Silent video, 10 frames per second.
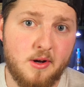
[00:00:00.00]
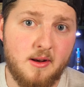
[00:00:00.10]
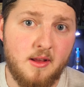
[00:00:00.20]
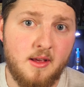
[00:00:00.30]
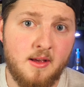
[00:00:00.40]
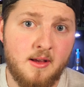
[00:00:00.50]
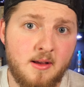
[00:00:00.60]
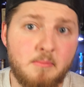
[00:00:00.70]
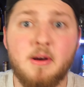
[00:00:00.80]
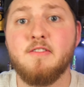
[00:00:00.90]
one.
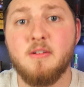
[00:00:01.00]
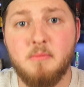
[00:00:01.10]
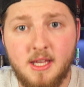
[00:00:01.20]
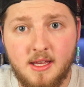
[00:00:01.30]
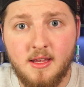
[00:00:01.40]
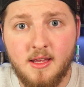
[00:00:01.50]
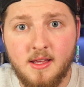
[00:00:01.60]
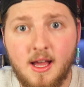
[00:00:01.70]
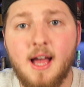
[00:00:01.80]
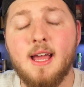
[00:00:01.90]
But for me,
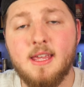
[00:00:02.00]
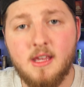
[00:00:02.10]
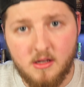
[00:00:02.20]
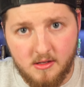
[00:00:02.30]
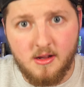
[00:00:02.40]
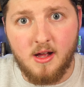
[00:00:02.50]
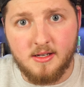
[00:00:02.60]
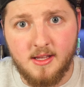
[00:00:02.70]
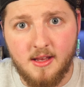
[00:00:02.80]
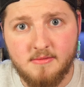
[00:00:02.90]
I get good content.